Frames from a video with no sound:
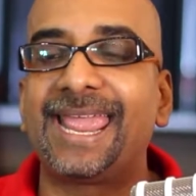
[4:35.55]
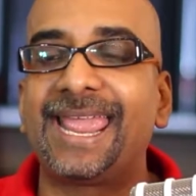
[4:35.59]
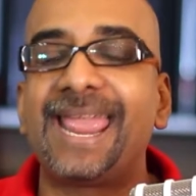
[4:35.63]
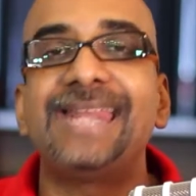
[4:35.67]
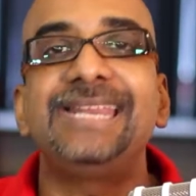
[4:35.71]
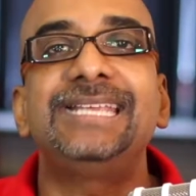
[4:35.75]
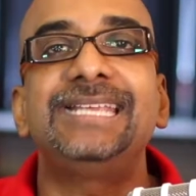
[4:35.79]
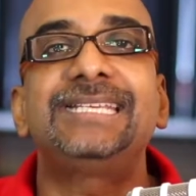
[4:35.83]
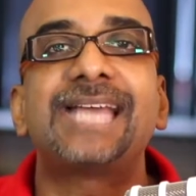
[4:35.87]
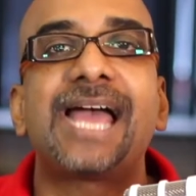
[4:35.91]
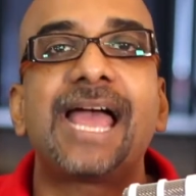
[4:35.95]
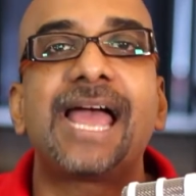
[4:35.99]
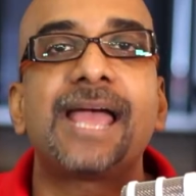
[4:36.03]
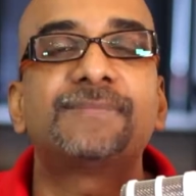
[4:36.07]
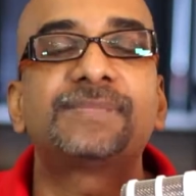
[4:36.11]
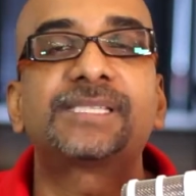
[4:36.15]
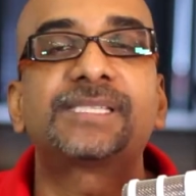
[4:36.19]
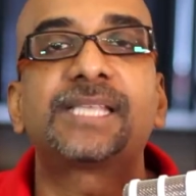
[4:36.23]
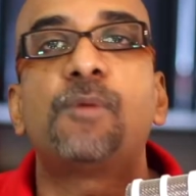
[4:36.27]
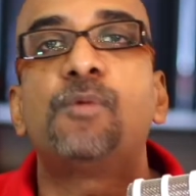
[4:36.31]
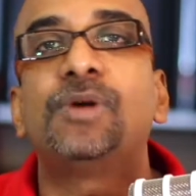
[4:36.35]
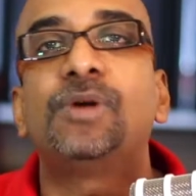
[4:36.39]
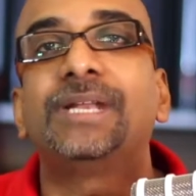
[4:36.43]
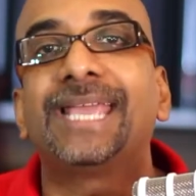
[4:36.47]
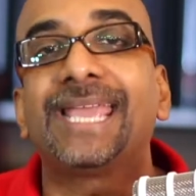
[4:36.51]
anytime
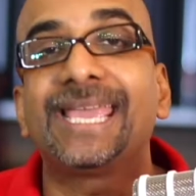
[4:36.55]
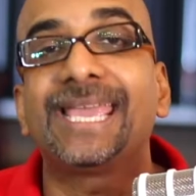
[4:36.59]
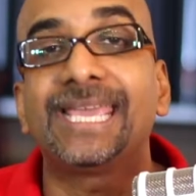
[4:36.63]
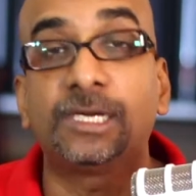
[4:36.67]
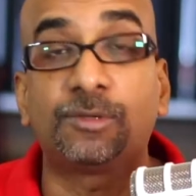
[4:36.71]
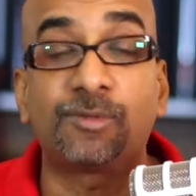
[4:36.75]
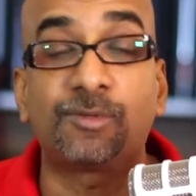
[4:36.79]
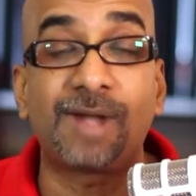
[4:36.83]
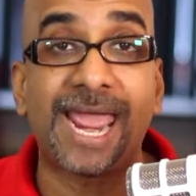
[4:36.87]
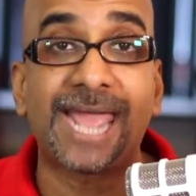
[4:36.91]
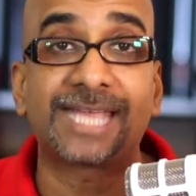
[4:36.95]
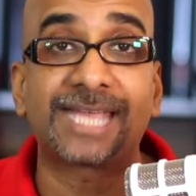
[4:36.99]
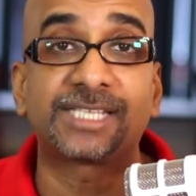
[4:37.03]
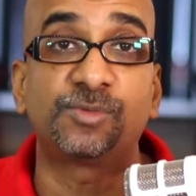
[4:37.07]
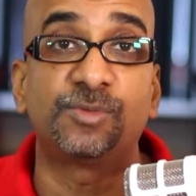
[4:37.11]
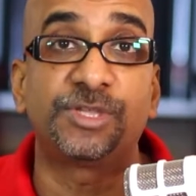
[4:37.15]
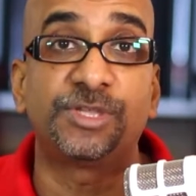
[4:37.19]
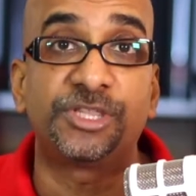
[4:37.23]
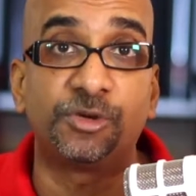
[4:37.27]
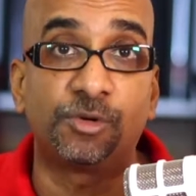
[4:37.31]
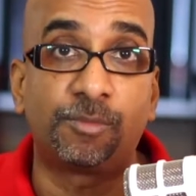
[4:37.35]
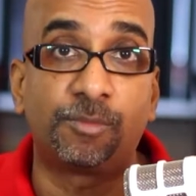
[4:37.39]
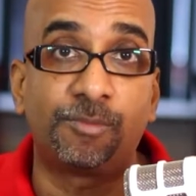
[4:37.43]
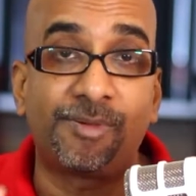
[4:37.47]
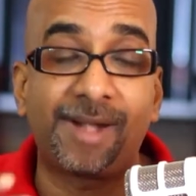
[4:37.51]
someone interacts with
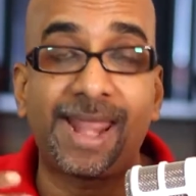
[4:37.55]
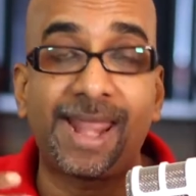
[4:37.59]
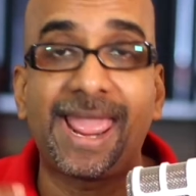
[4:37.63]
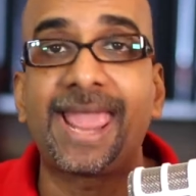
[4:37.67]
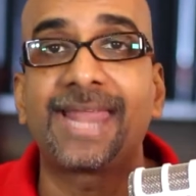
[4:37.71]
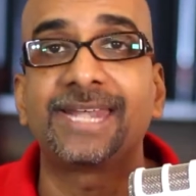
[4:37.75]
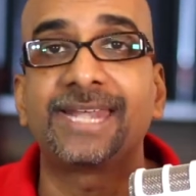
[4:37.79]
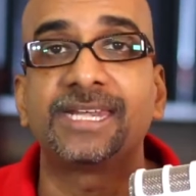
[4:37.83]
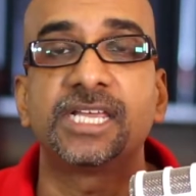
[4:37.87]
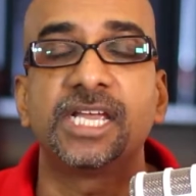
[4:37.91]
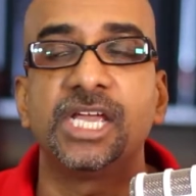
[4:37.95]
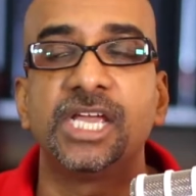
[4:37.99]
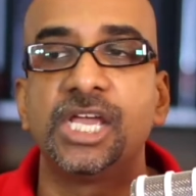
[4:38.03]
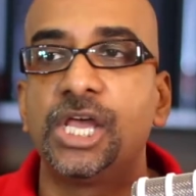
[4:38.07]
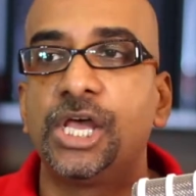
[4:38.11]
your brand,